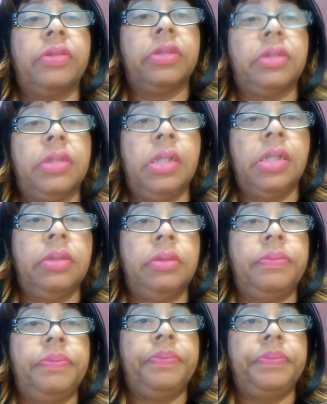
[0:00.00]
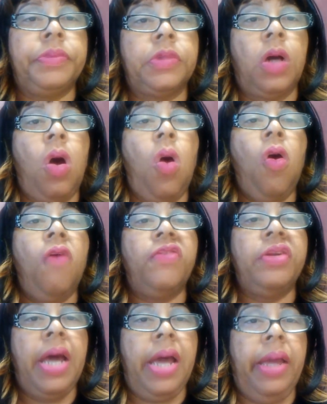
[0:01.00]
sudden,
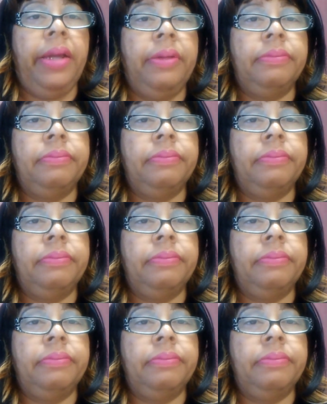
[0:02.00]
overnight,